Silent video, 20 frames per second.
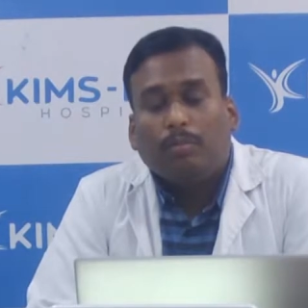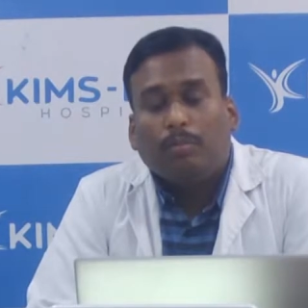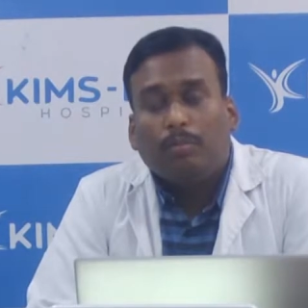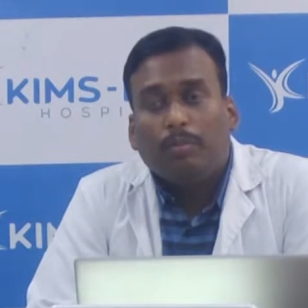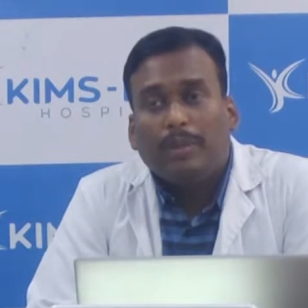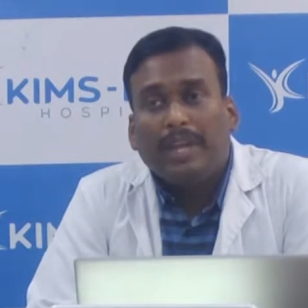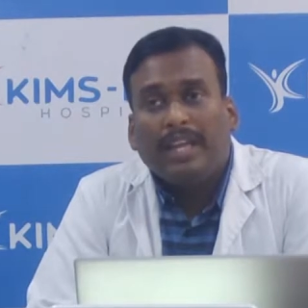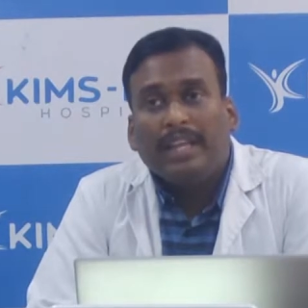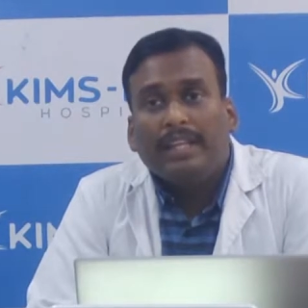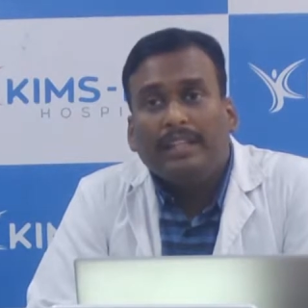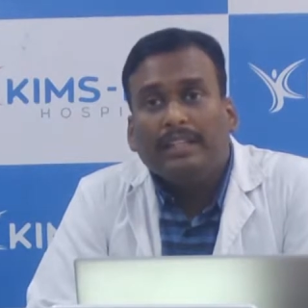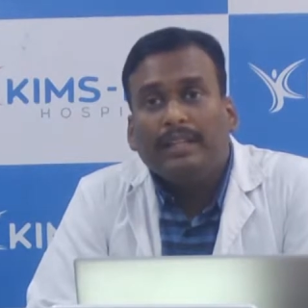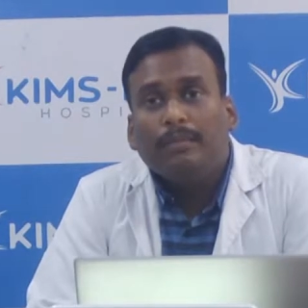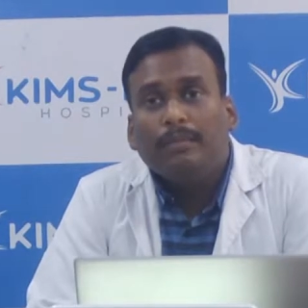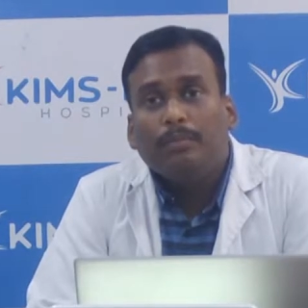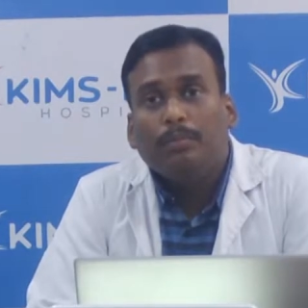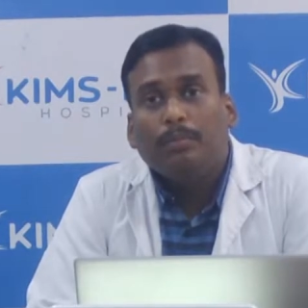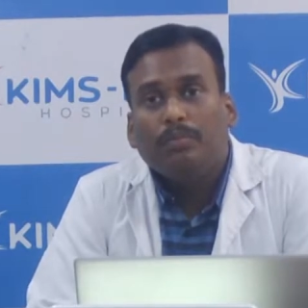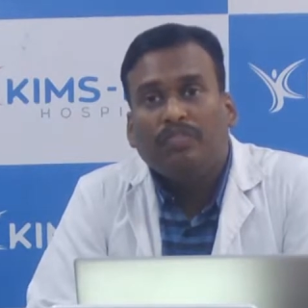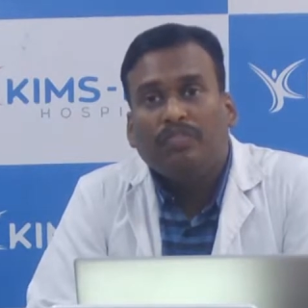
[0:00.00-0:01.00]
making
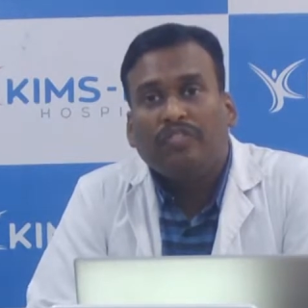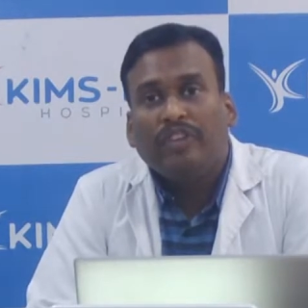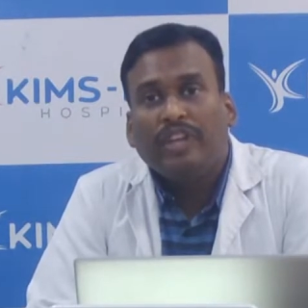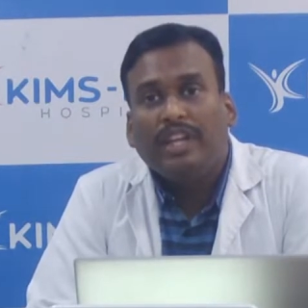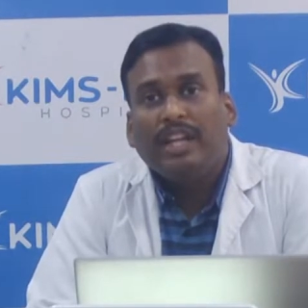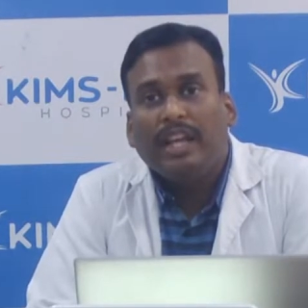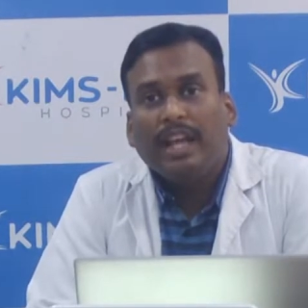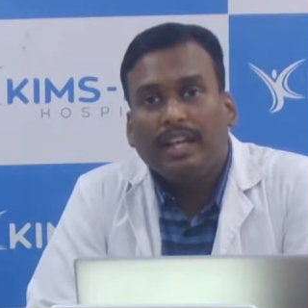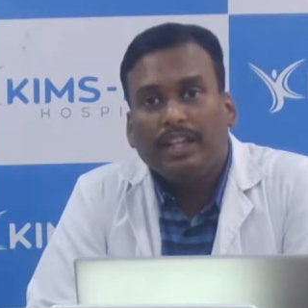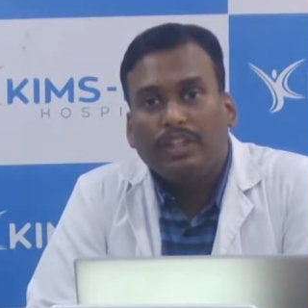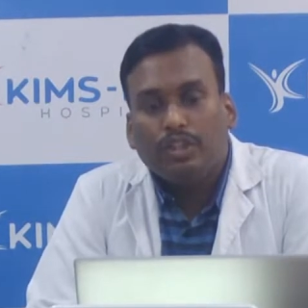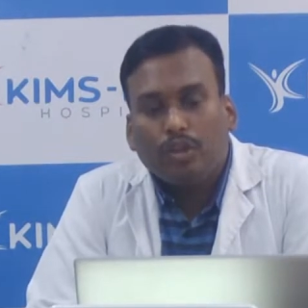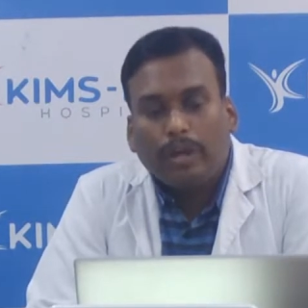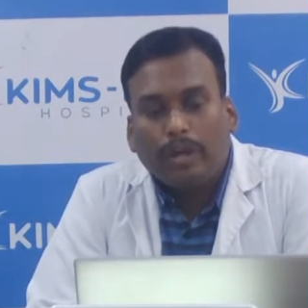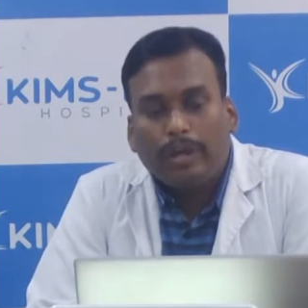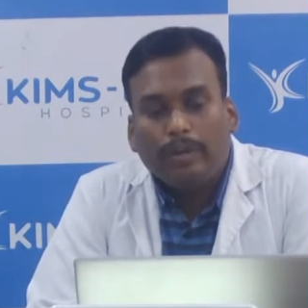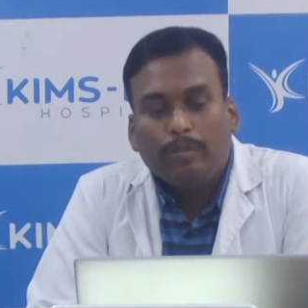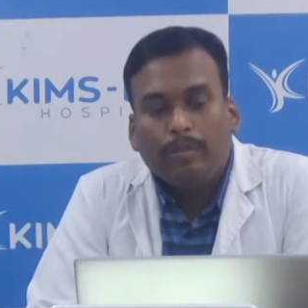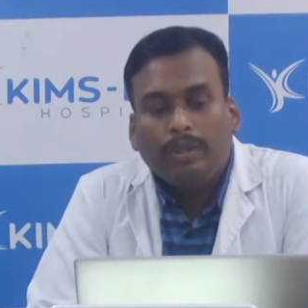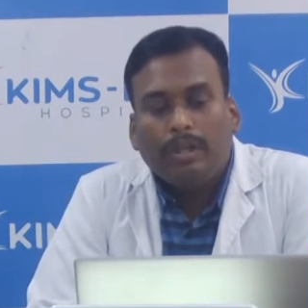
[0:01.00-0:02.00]
them feel
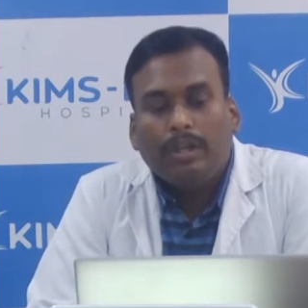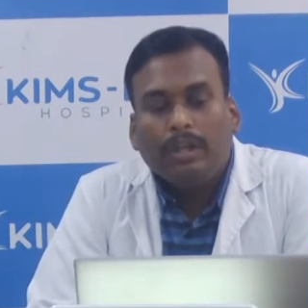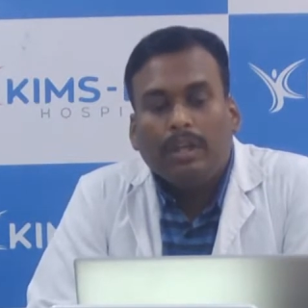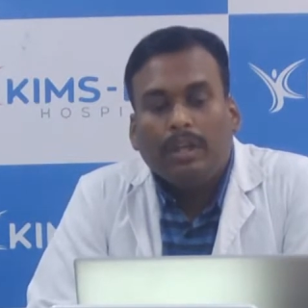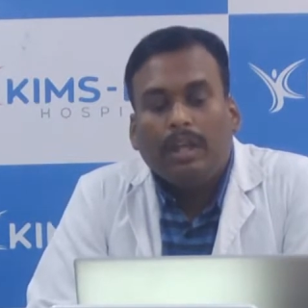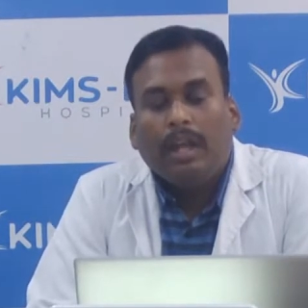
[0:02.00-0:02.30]
enjoyable